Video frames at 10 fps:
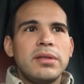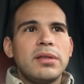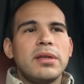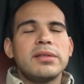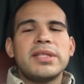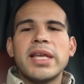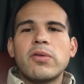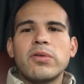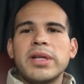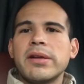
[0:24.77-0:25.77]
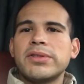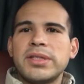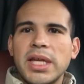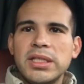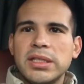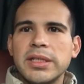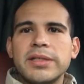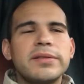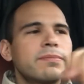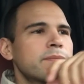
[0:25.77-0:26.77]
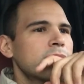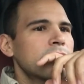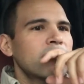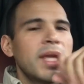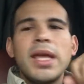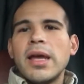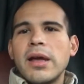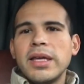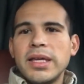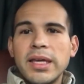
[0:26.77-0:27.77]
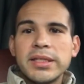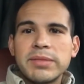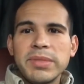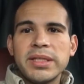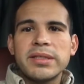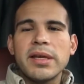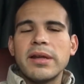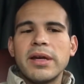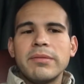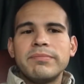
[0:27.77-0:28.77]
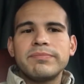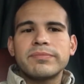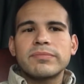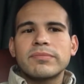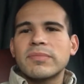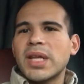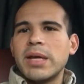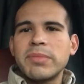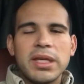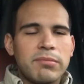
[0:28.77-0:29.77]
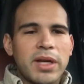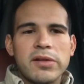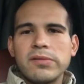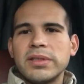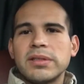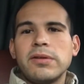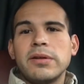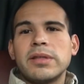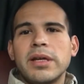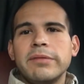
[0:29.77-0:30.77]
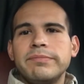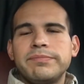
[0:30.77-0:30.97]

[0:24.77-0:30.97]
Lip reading: The sand coordinator staging us. He gets me set up. I'm getting my hoses hooked up.